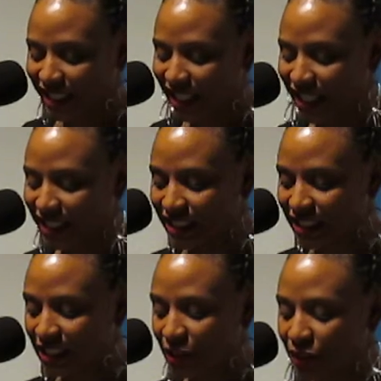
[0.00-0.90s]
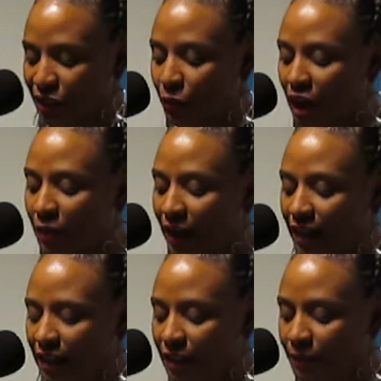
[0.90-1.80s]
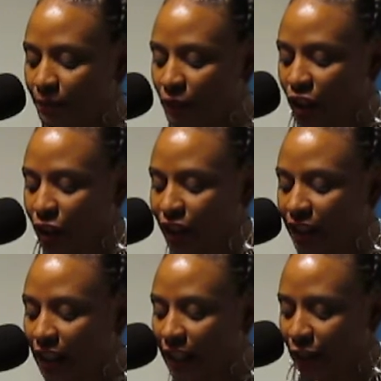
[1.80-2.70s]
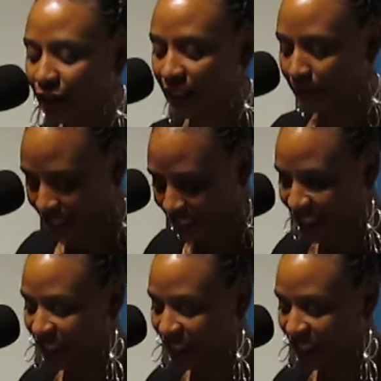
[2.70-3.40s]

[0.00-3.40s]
And this was inspired by Hieronymus